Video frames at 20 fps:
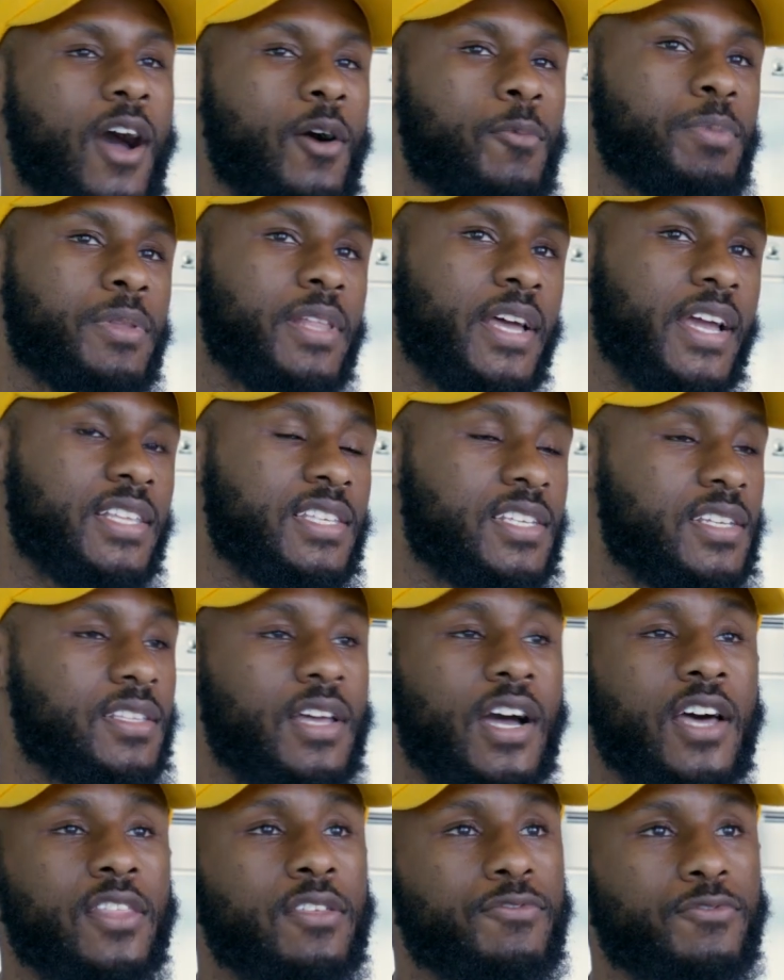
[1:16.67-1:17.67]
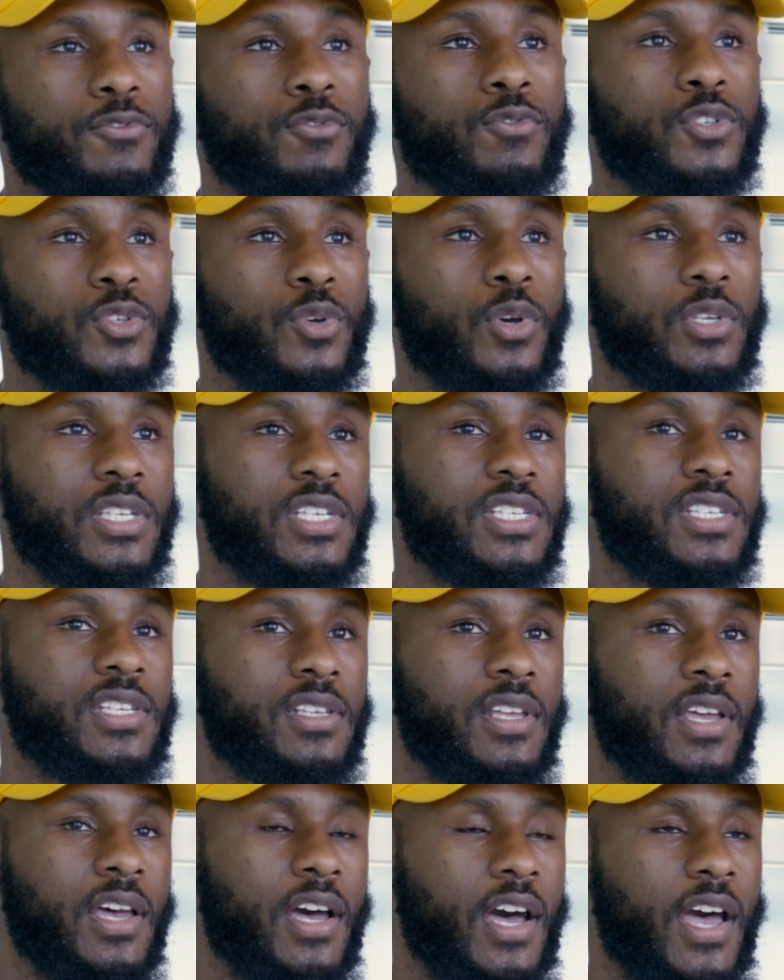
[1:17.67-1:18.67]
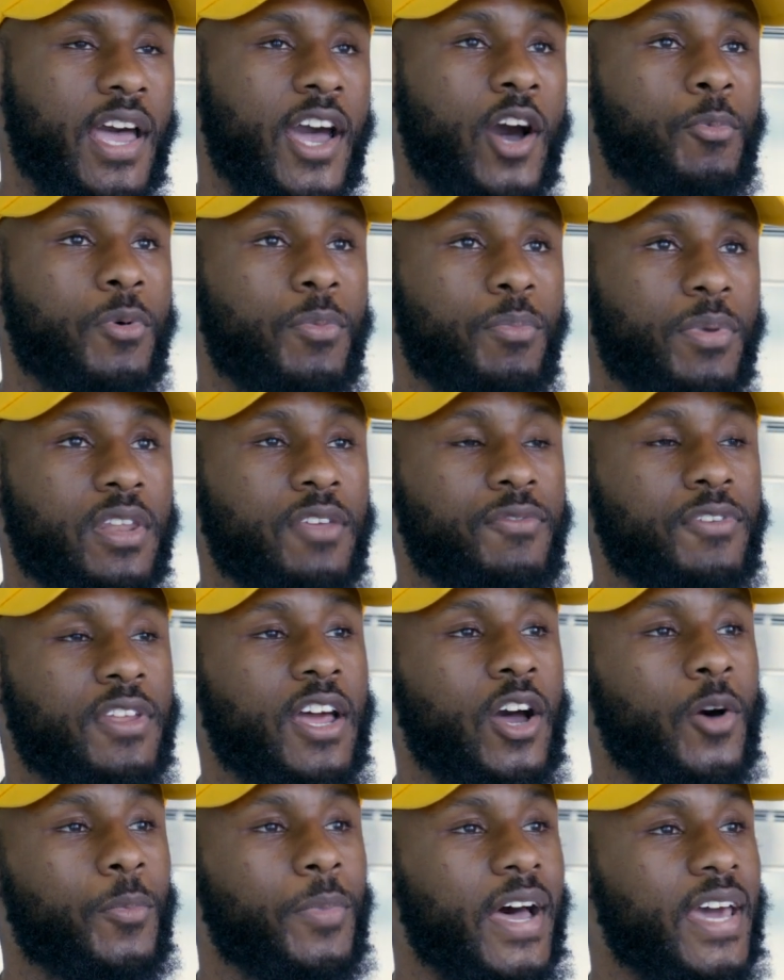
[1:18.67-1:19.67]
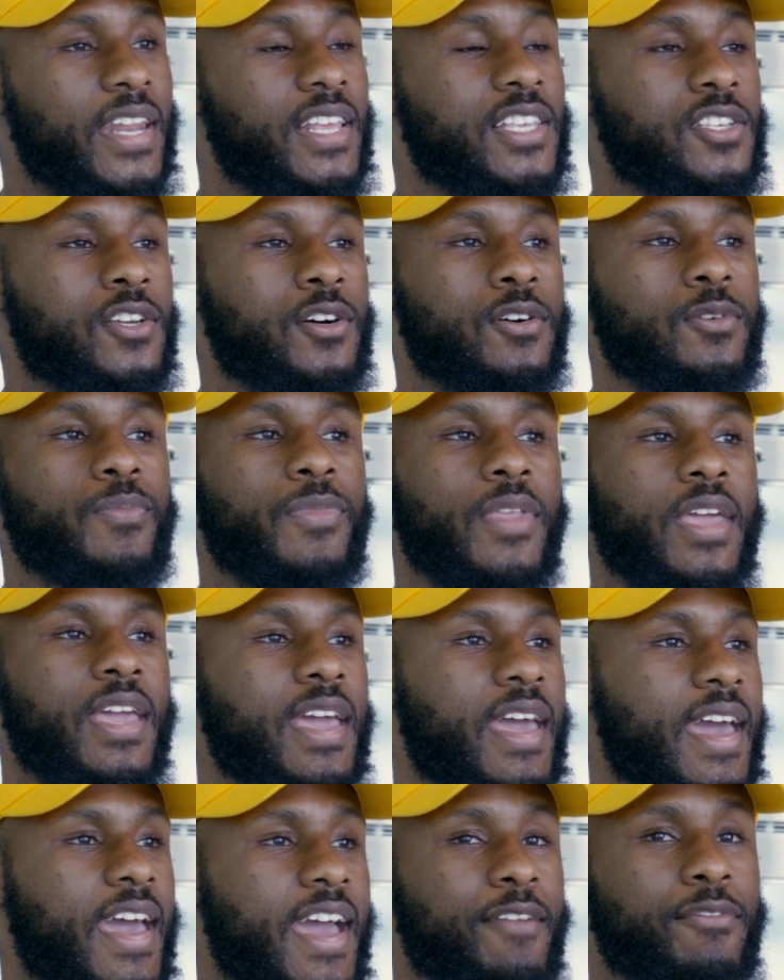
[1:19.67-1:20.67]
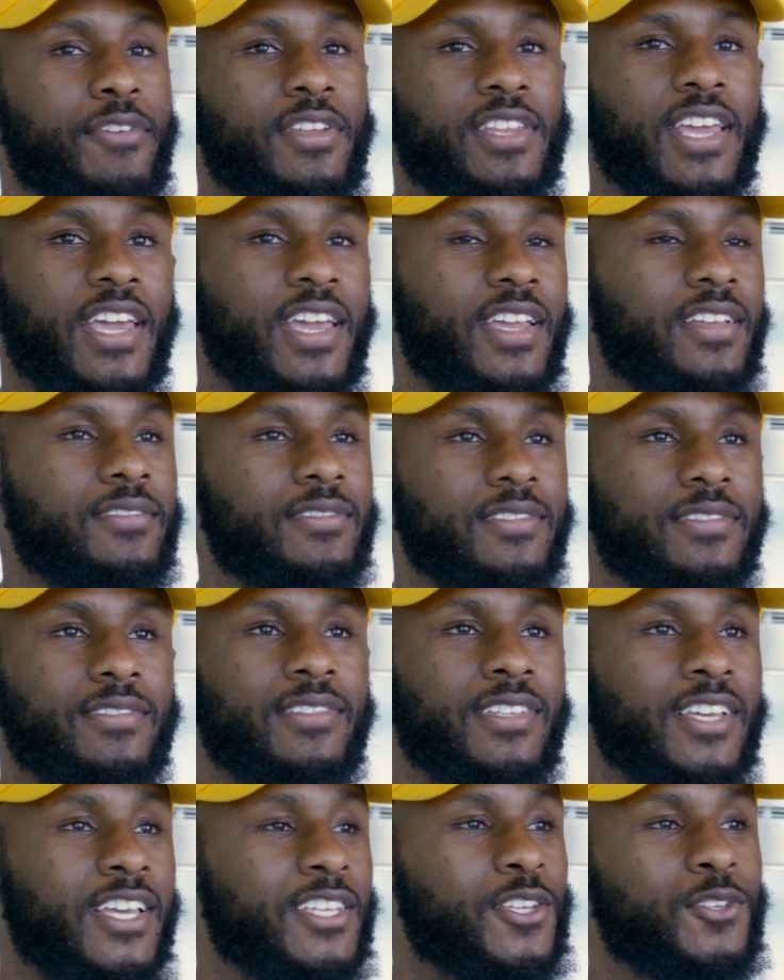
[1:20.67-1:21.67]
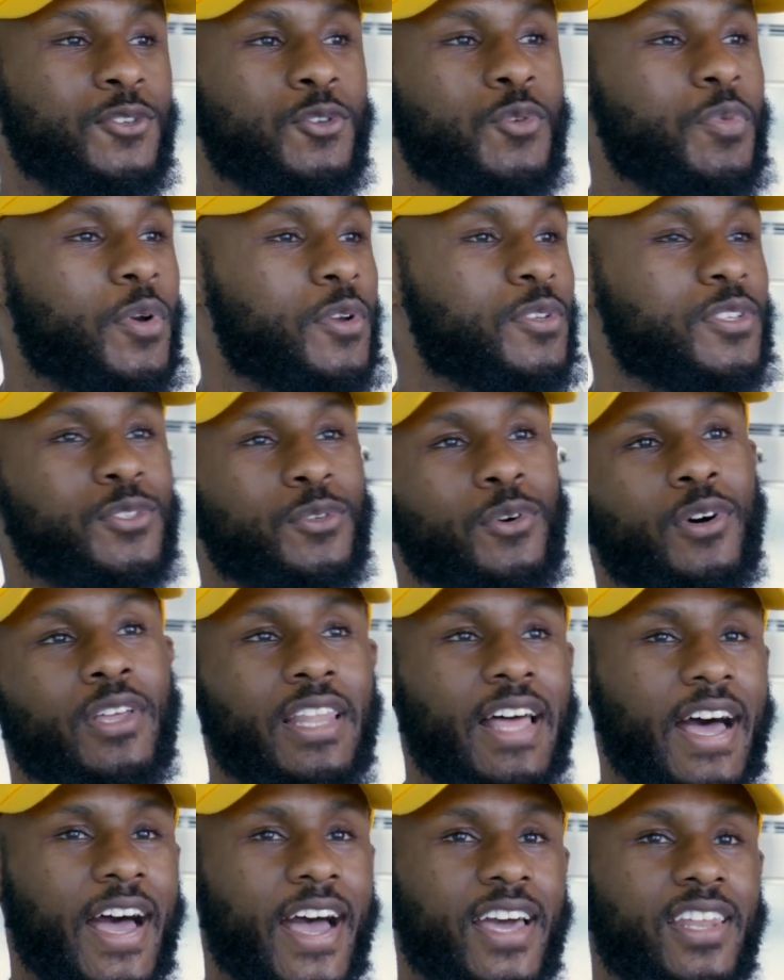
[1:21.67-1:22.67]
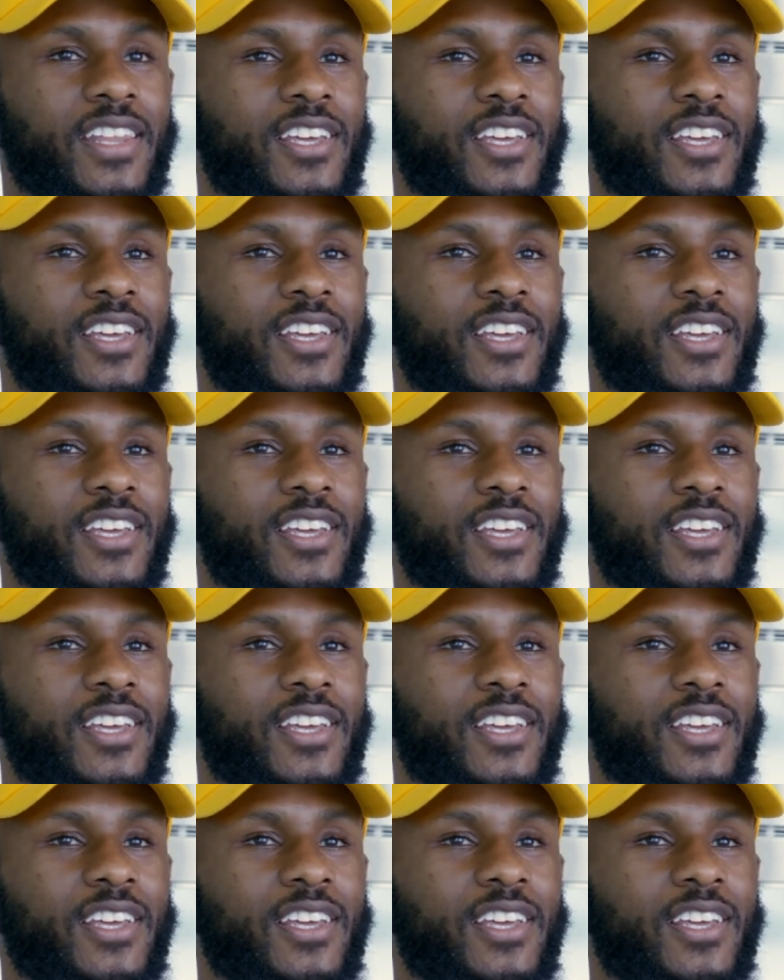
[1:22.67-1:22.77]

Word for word: how plants and other food sources uh, help and benefit our body. So every day is a new person online,